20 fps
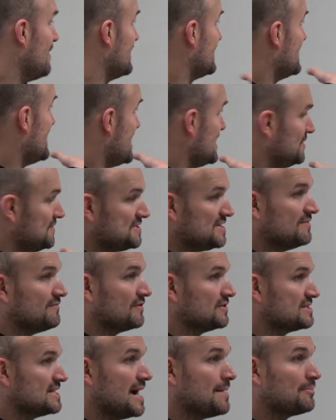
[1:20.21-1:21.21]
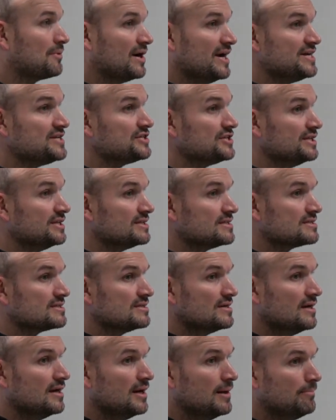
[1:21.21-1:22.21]
I can't use inverse operations,
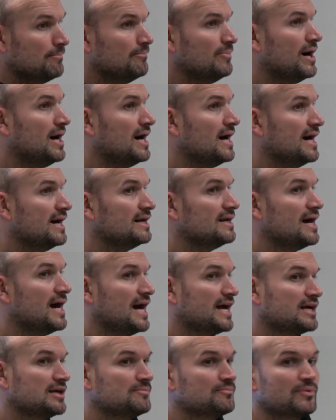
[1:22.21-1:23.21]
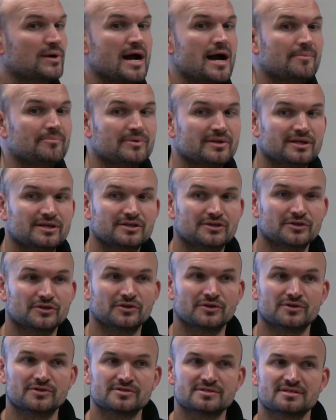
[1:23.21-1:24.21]
but I could probably
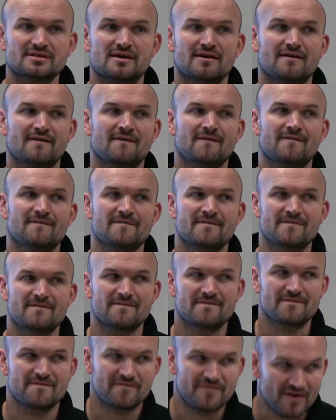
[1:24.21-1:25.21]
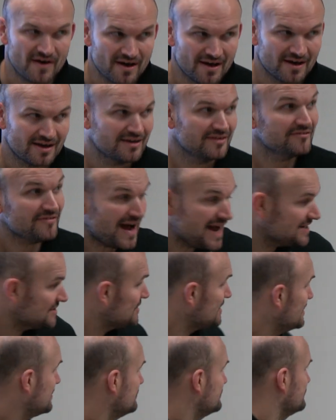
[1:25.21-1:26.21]
use
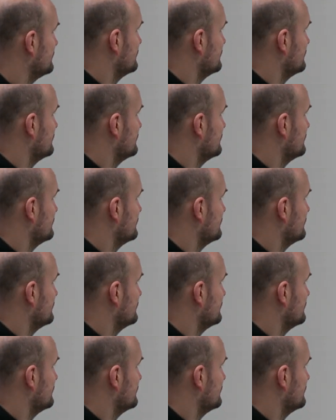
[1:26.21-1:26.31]
factoring.